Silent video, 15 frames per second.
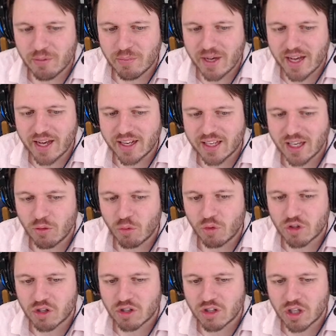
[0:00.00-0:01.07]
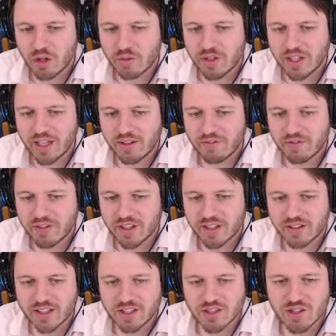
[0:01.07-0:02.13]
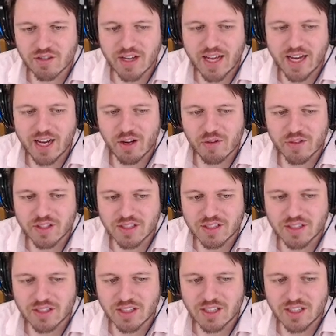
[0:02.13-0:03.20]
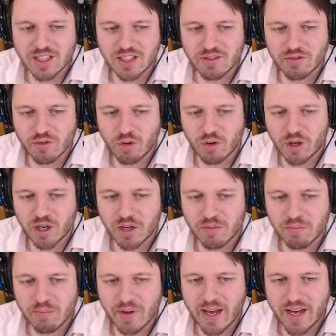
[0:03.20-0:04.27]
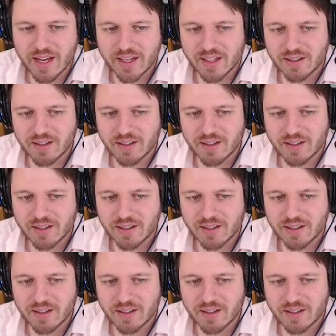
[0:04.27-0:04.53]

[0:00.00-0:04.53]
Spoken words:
bag, it will clone it infinitely. So now this is the D4 bag.